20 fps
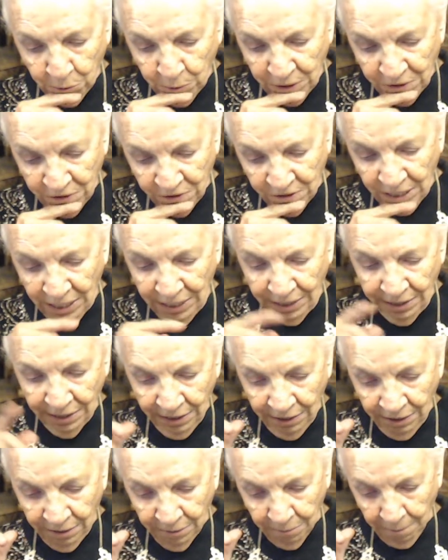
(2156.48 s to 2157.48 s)
a son,
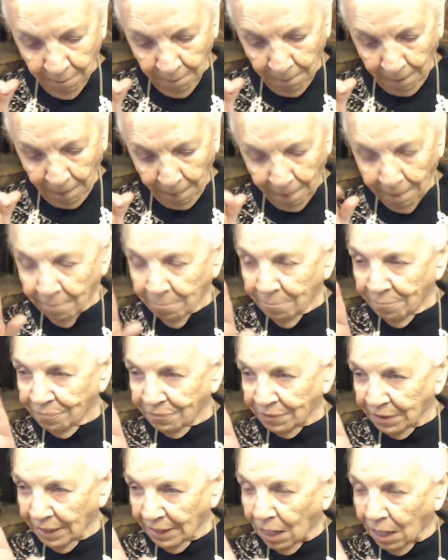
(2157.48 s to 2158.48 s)
and
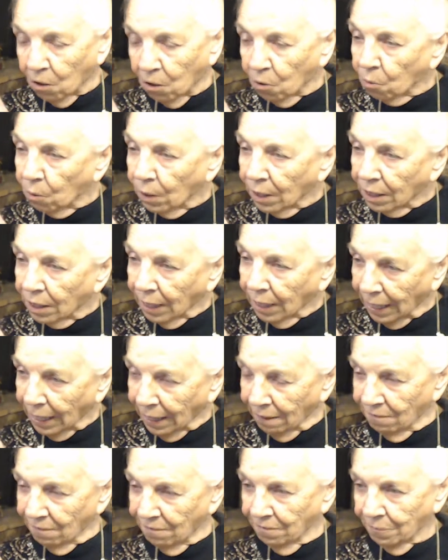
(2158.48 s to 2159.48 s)
now we
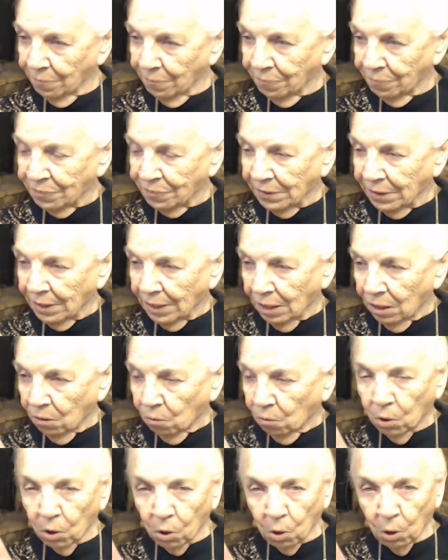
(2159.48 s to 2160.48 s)
have,
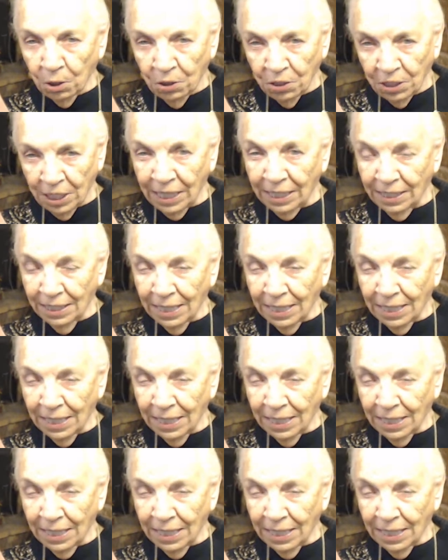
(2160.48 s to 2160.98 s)
we're going to get